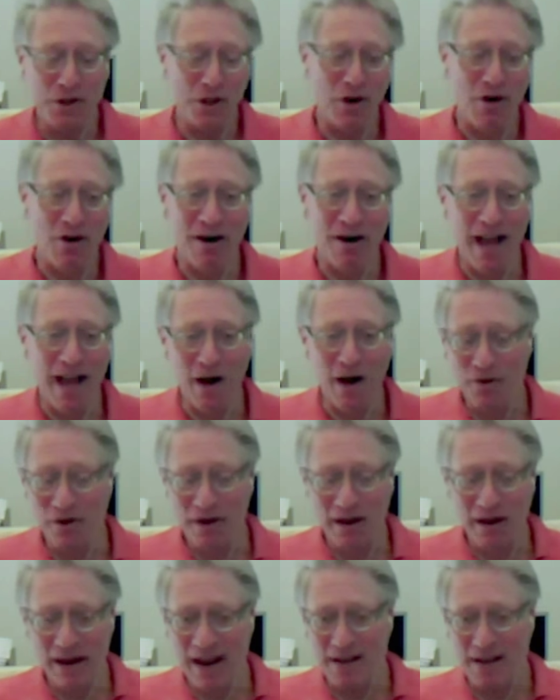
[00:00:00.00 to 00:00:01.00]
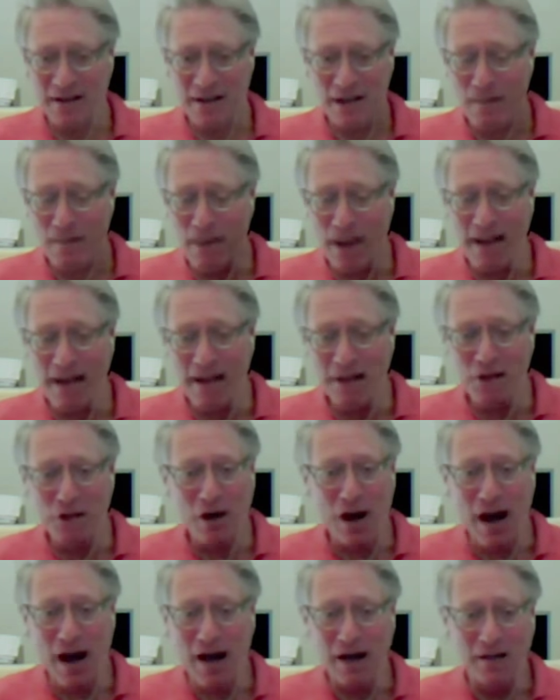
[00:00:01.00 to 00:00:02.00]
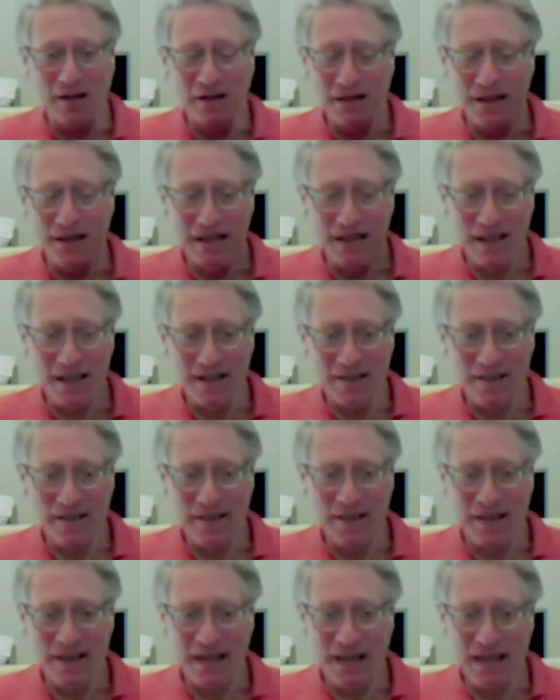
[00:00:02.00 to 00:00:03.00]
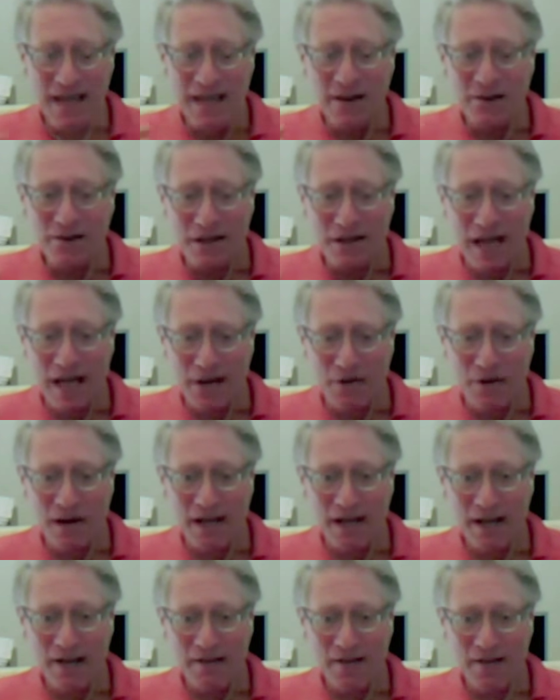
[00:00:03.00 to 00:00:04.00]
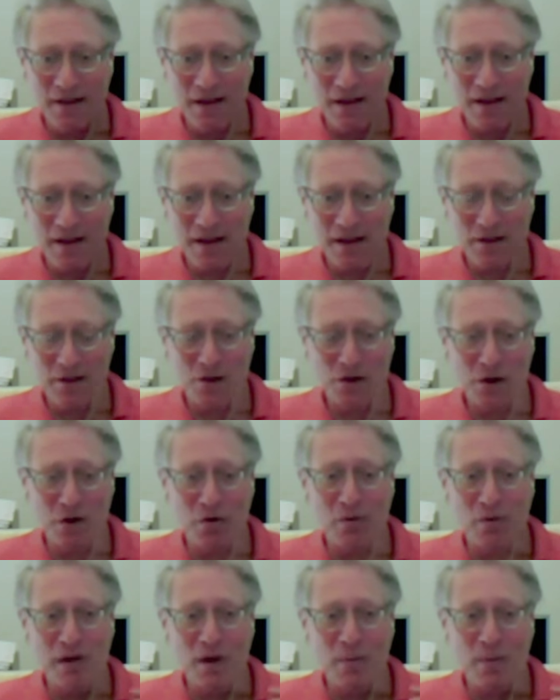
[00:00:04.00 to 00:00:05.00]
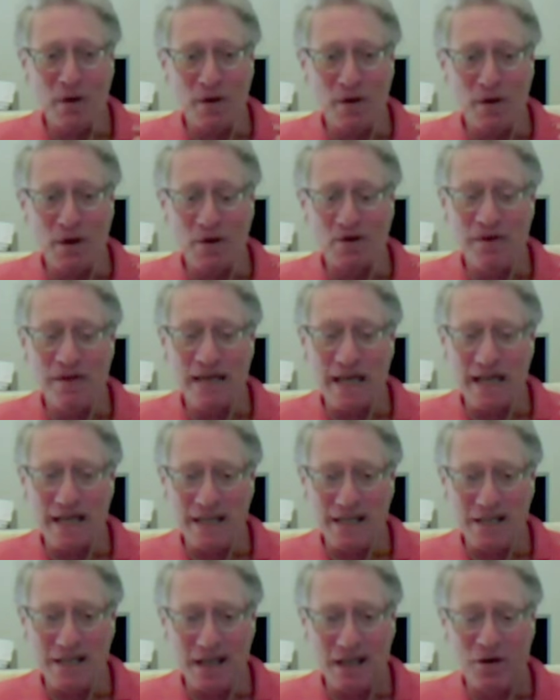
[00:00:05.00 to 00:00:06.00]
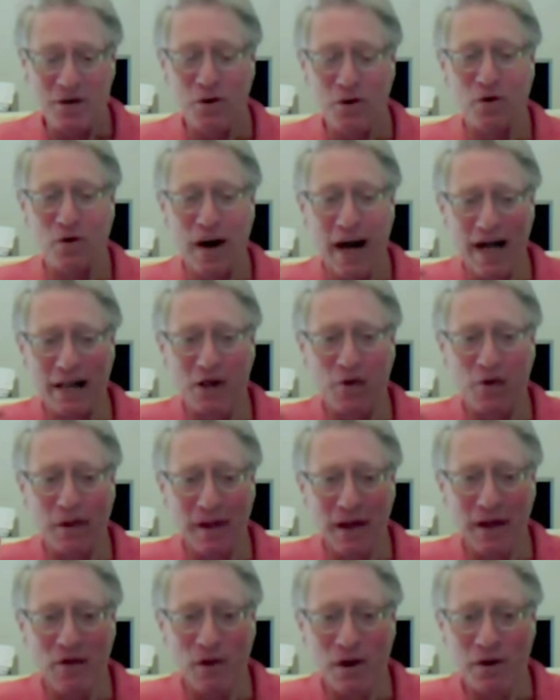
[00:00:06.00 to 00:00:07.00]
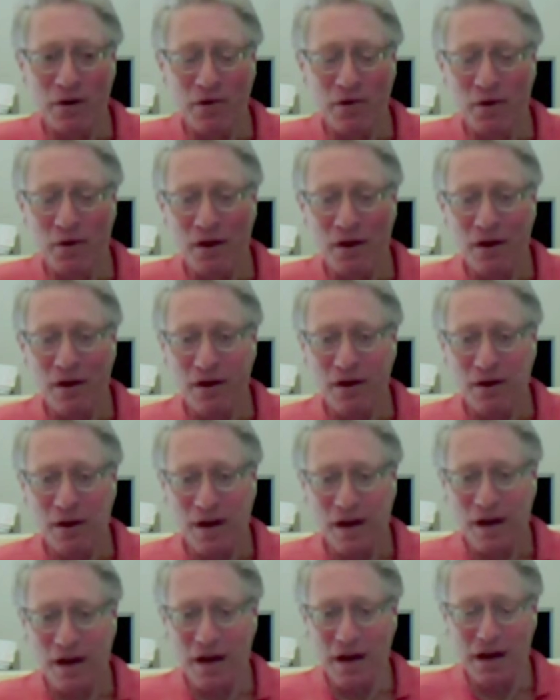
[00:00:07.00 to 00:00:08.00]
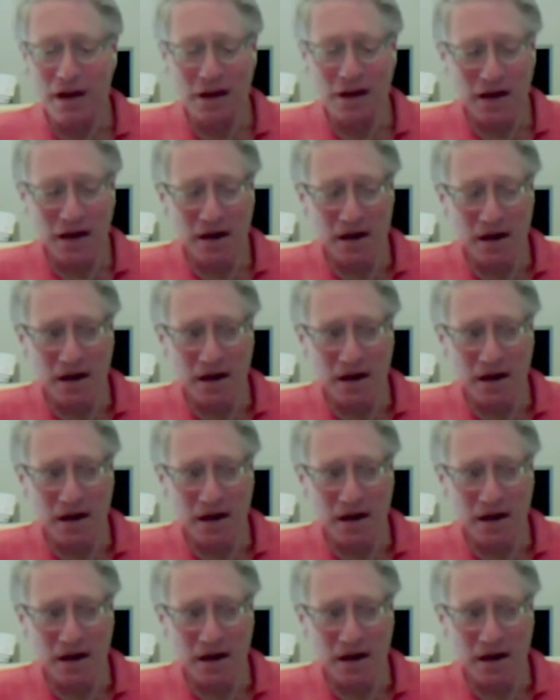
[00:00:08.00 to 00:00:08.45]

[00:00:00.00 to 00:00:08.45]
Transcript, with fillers: You start out as a dependent child, egocentric, concerned only with your own needs, and you gradually grow in